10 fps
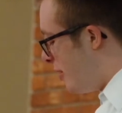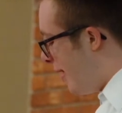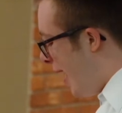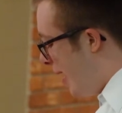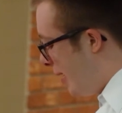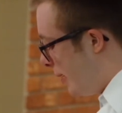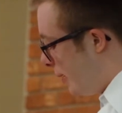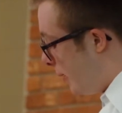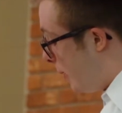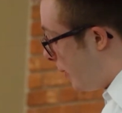to
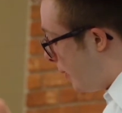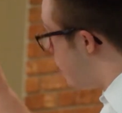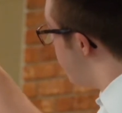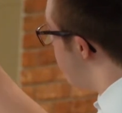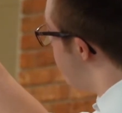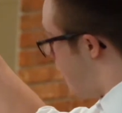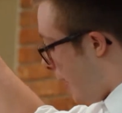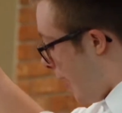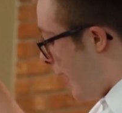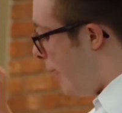dance
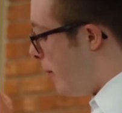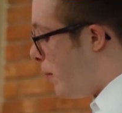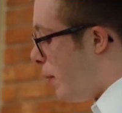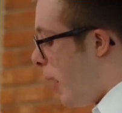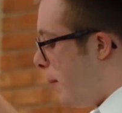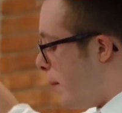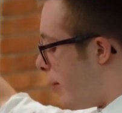and